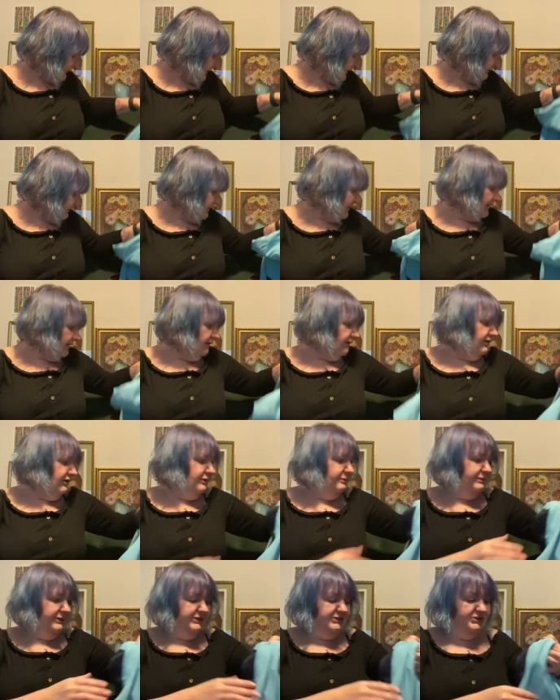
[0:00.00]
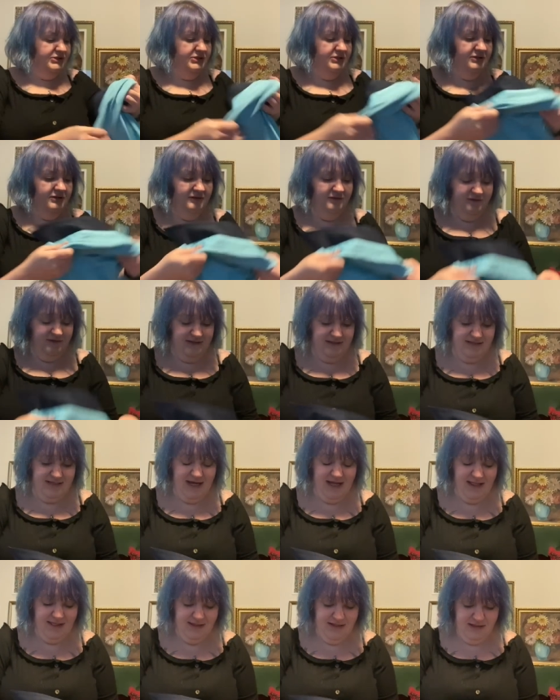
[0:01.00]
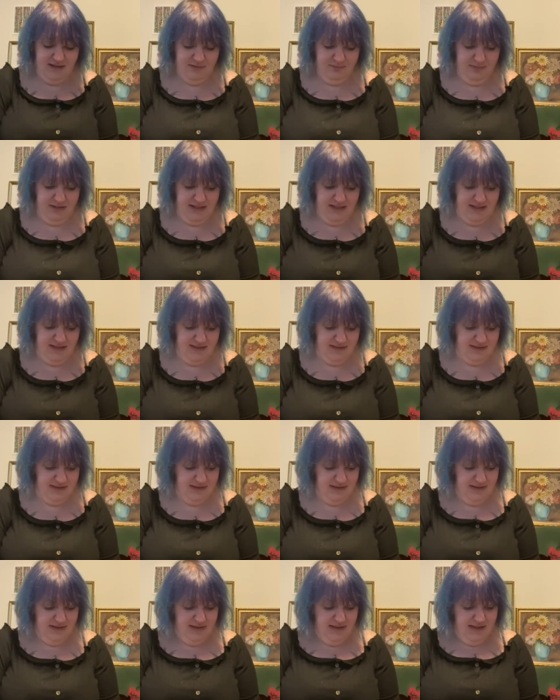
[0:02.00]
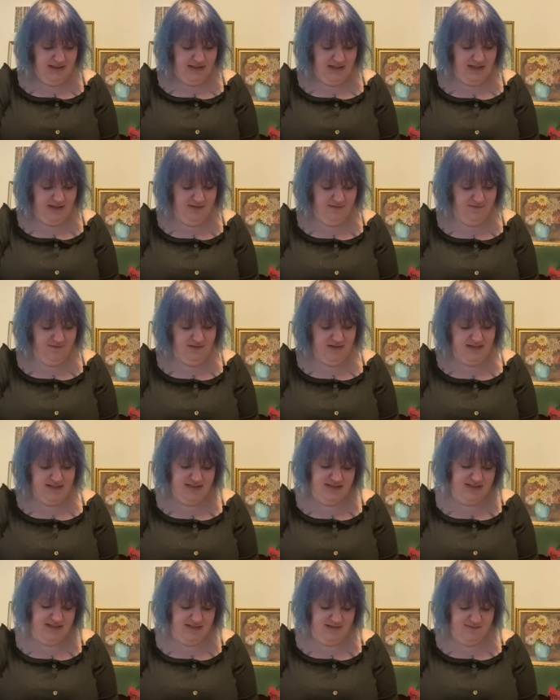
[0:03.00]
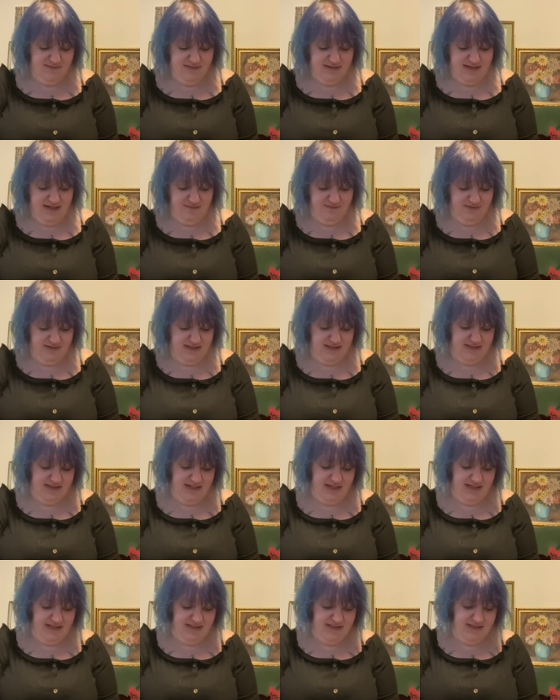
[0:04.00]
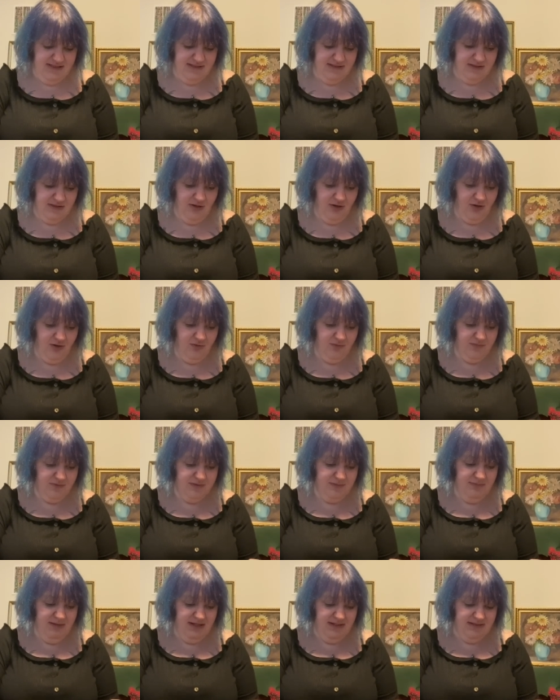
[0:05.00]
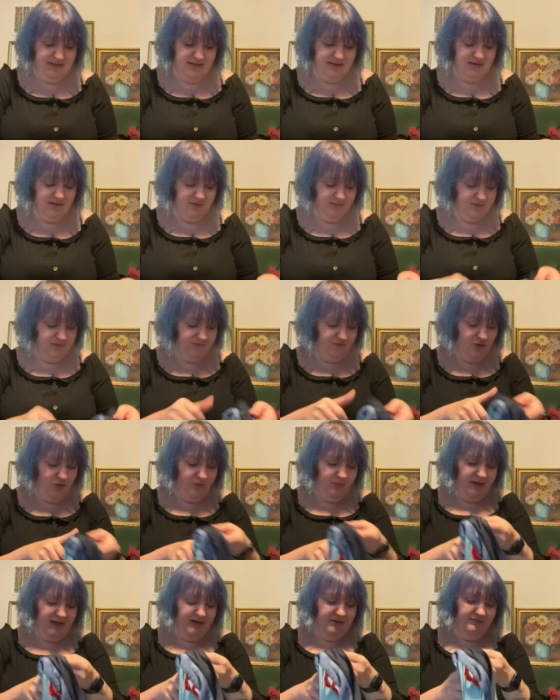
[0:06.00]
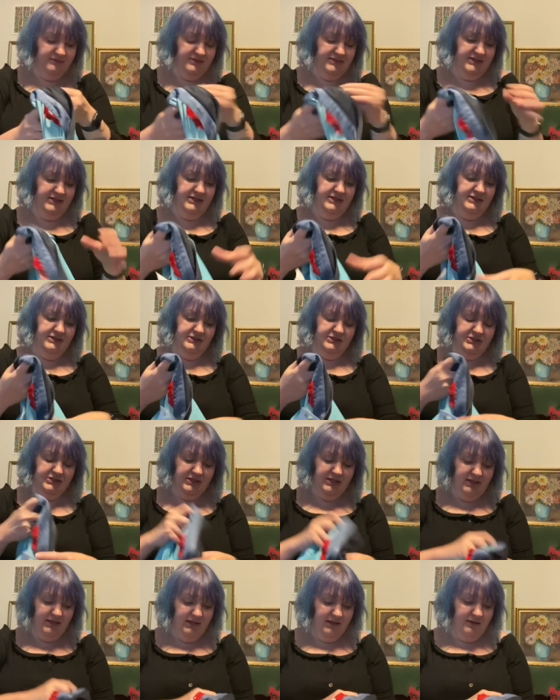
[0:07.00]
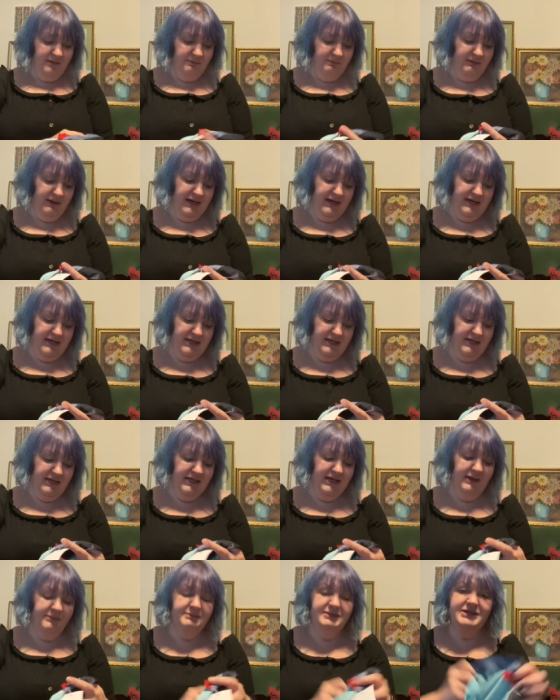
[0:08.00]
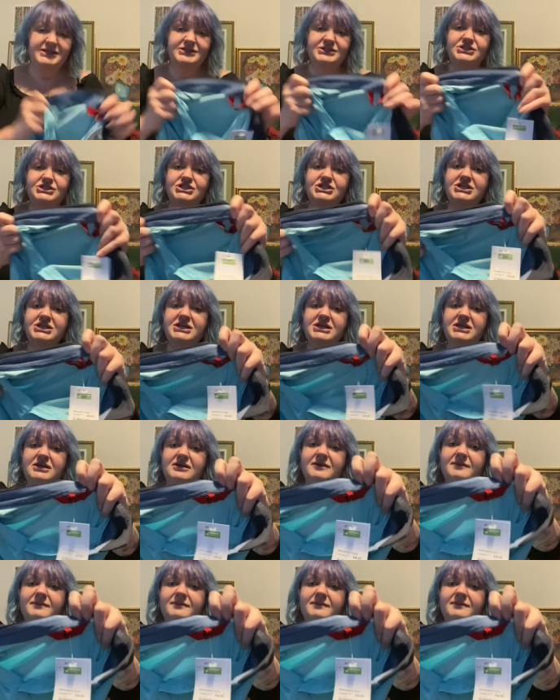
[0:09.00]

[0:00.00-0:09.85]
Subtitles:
Right, I got a bunch of Italian made, kind of 1970s, 80s tops, men's tops, £4 each, by Gabici.